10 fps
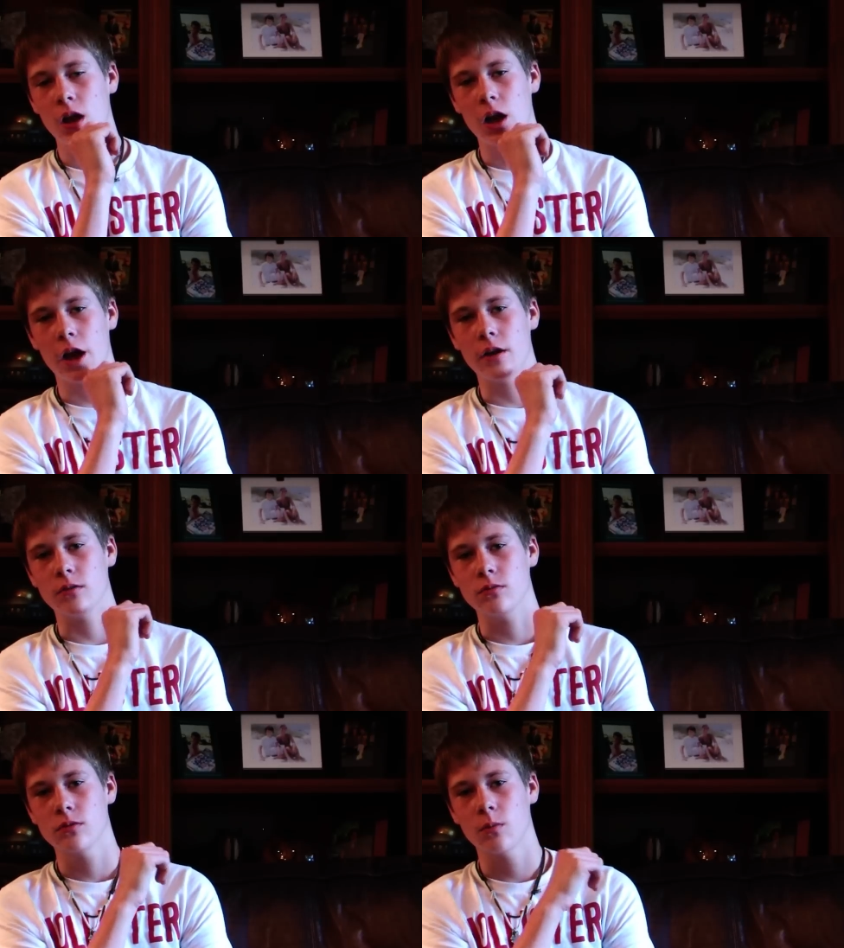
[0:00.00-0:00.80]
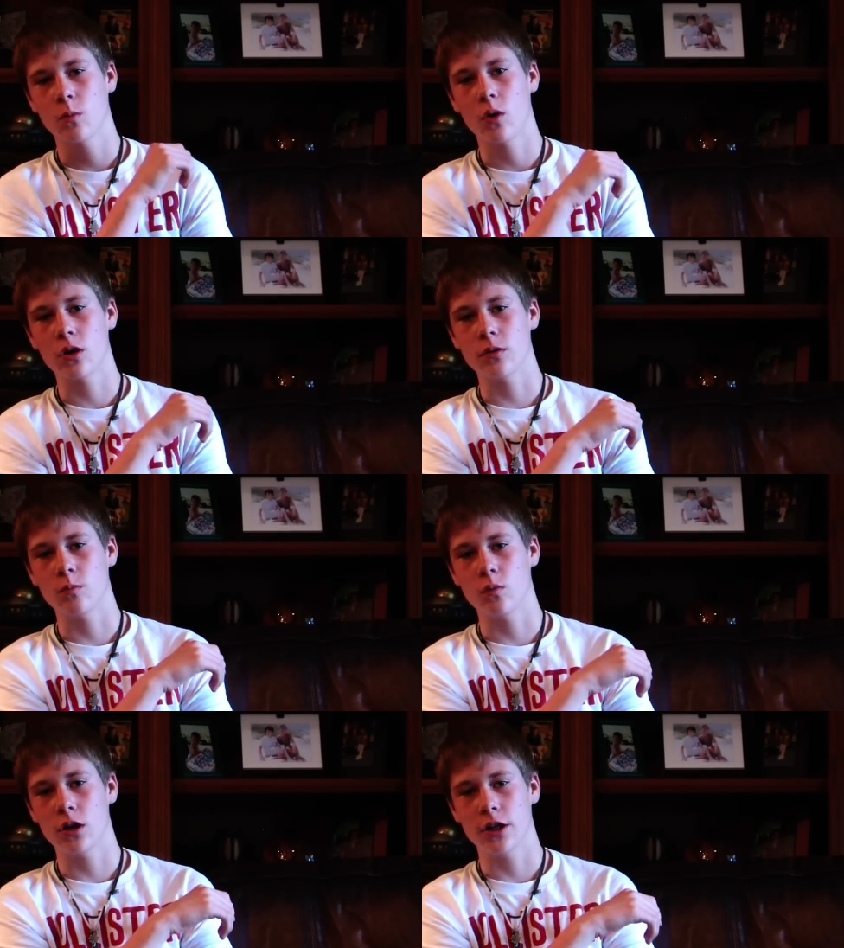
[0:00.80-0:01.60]
Hello, I'm
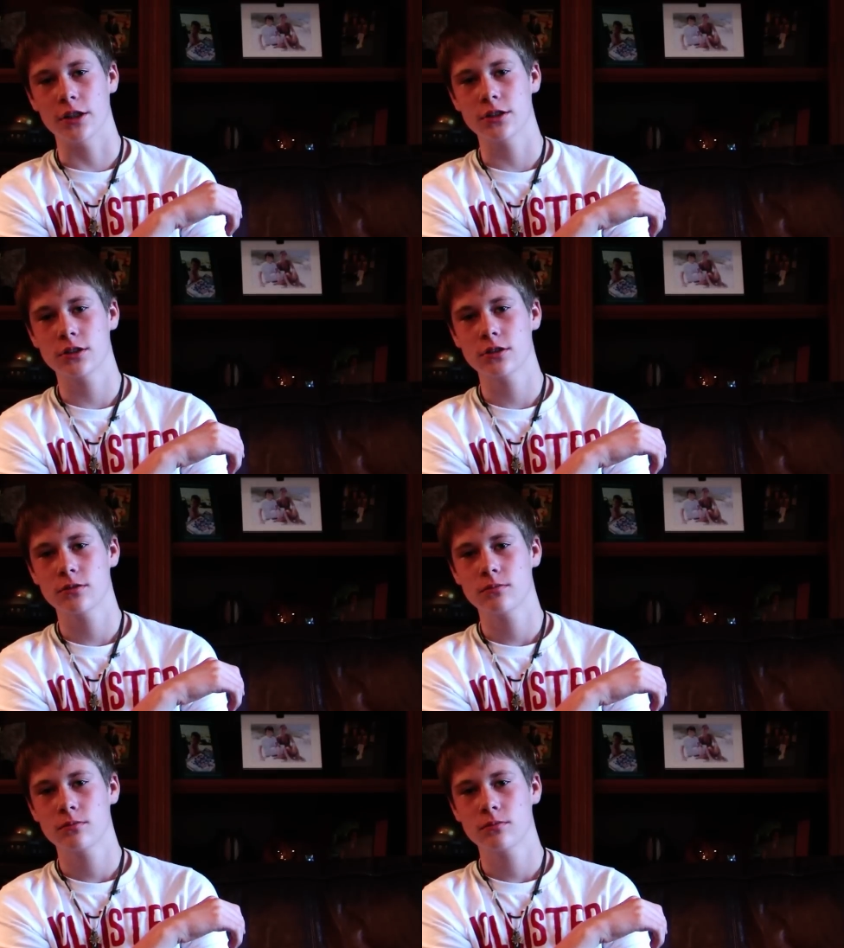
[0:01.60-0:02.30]
Roland Williams.